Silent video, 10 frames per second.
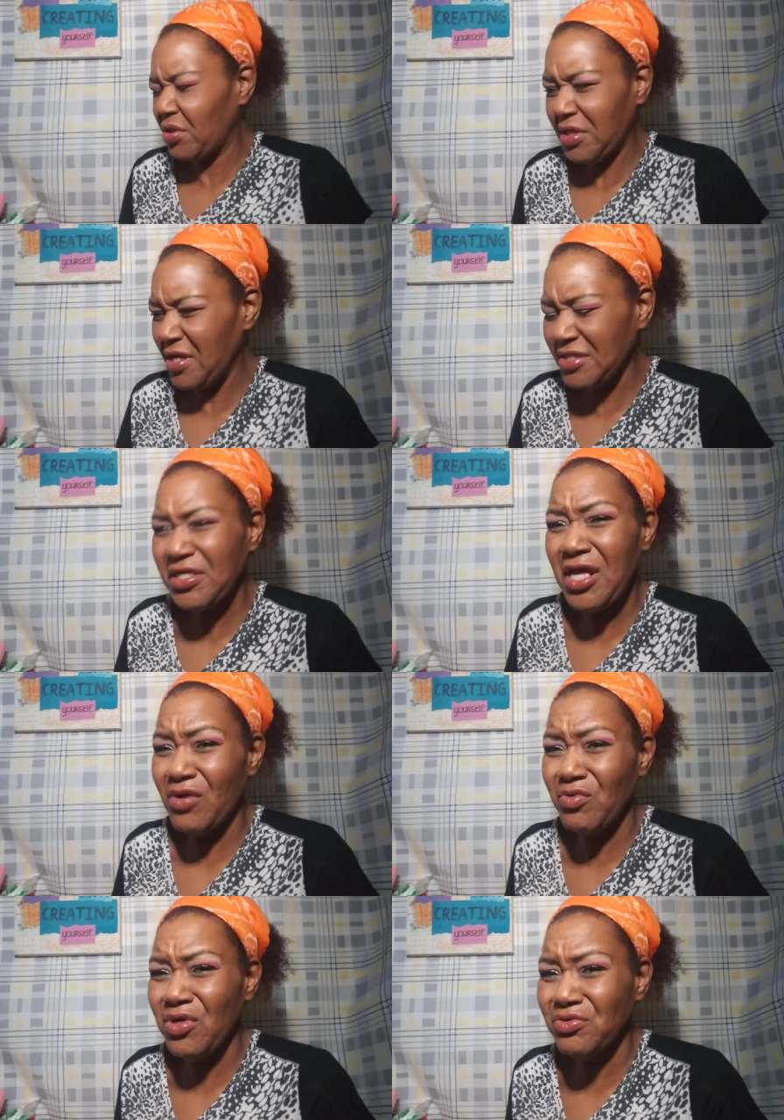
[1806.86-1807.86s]
That's a lot
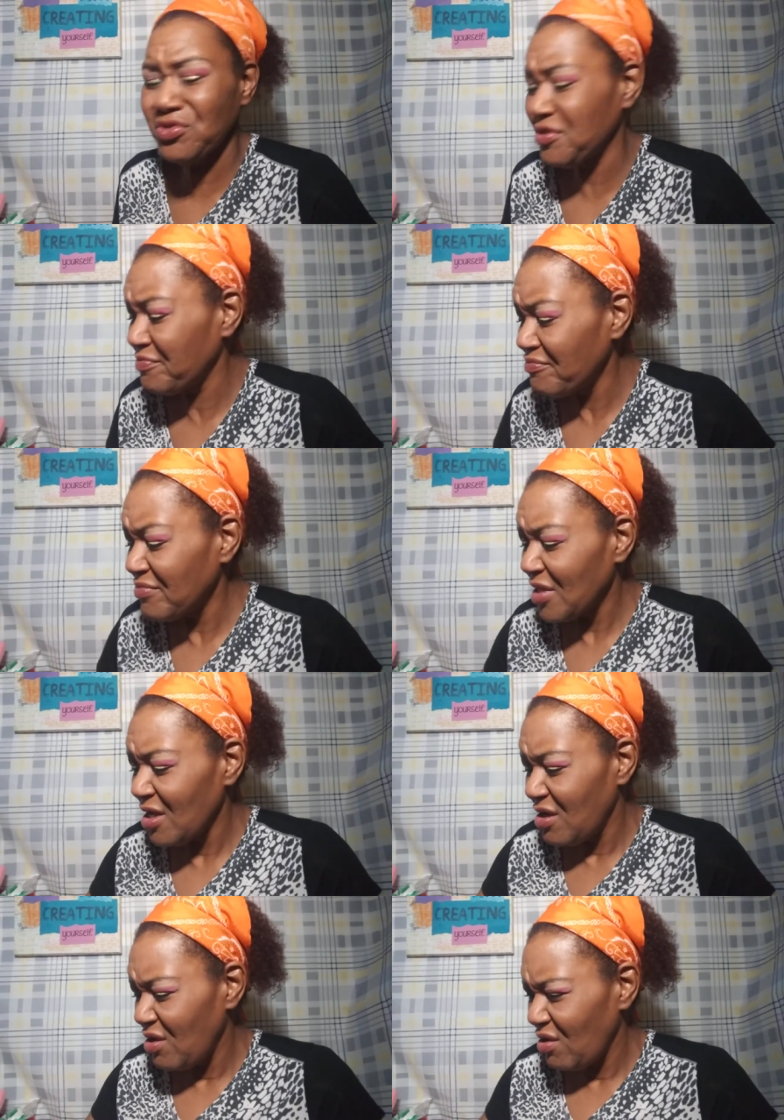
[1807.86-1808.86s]
of rose.
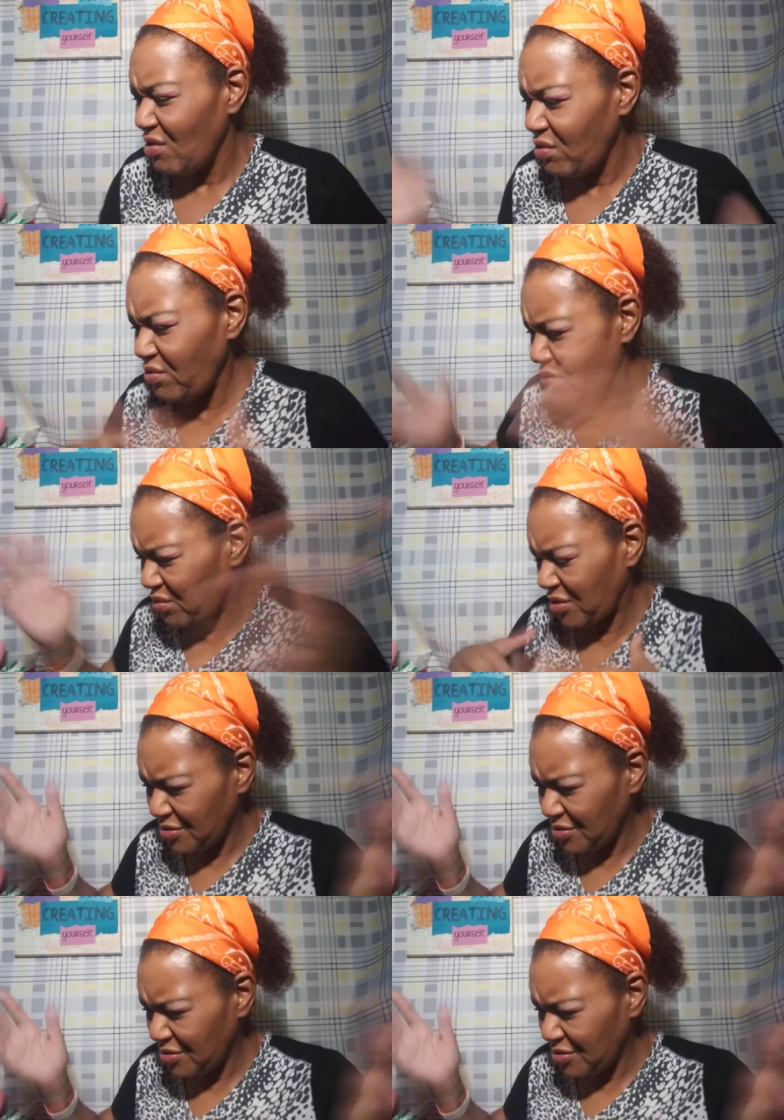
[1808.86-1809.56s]
Whew.